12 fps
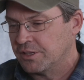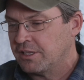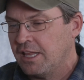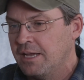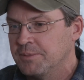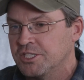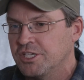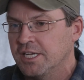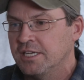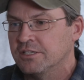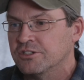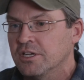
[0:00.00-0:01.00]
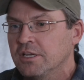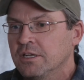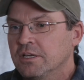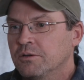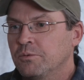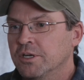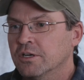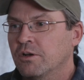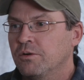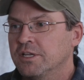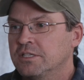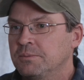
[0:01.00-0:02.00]
with climate change, we're
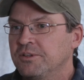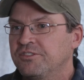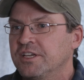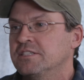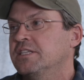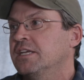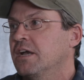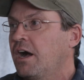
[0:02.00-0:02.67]
going to be facing